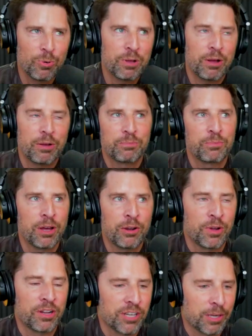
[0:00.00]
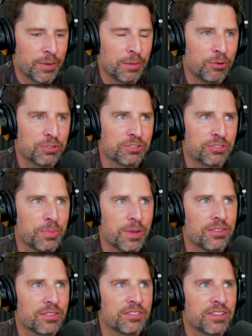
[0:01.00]
I, I don't want to talk about emotional
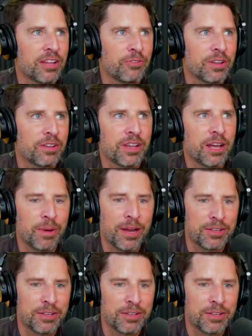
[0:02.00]
space. That's not, no, you know not what?